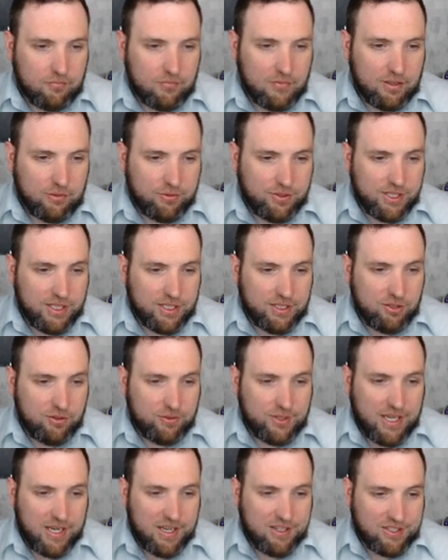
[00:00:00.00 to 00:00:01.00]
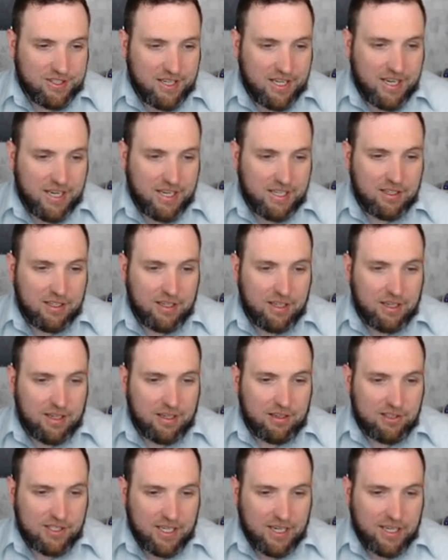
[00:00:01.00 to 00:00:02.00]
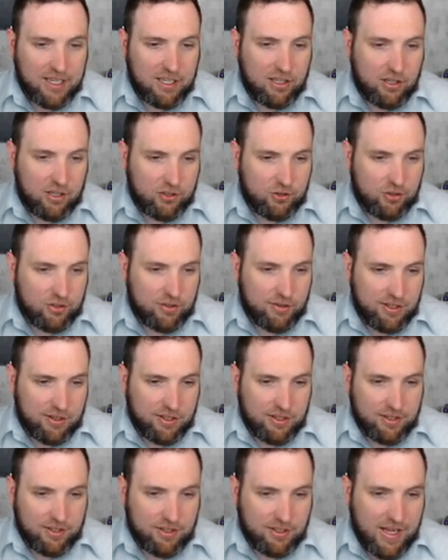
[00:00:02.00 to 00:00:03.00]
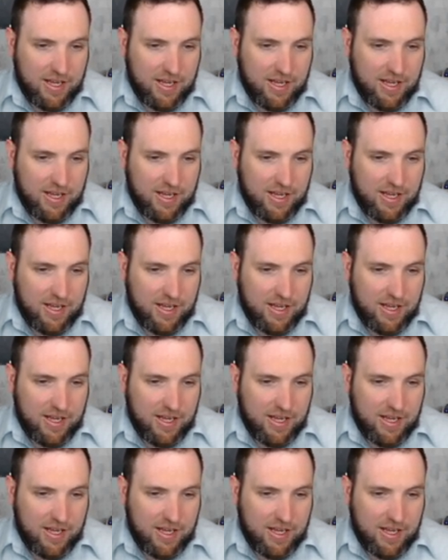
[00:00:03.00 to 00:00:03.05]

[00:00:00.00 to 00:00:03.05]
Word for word: And we see in two thousand eight, it was at eight hundred. And then the